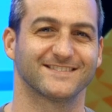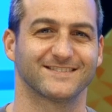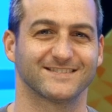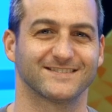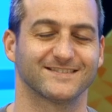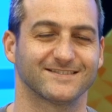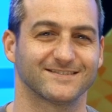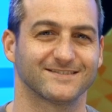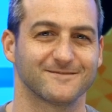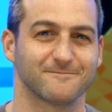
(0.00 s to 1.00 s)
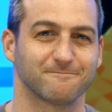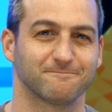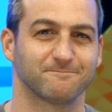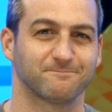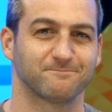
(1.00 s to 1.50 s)

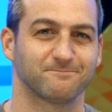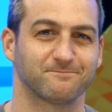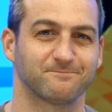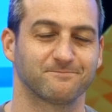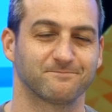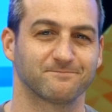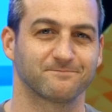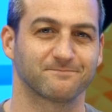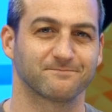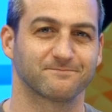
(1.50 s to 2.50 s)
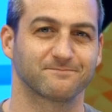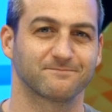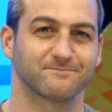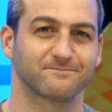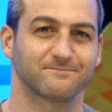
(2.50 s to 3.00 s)

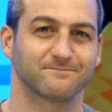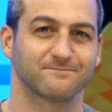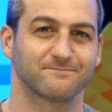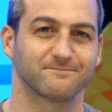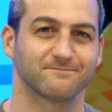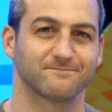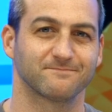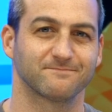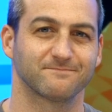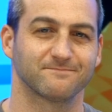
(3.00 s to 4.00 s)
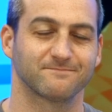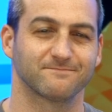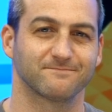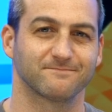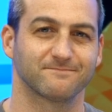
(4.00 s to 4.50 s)

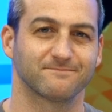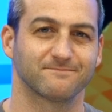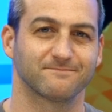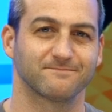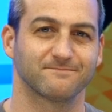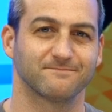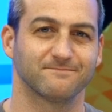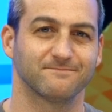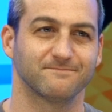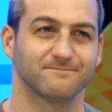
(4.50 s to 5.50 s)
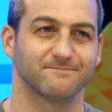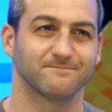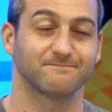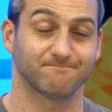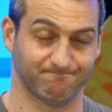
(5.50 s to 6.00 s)

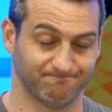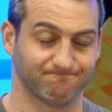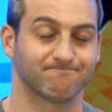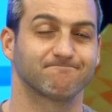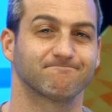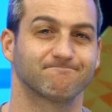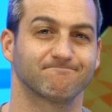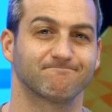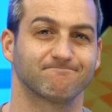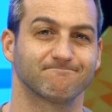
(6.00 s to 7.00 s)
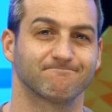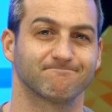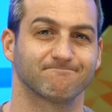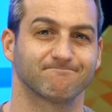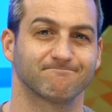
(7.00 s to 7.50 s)

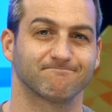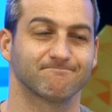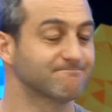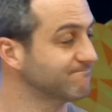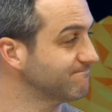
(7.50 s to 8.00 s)
No words are spoken by the person on screen.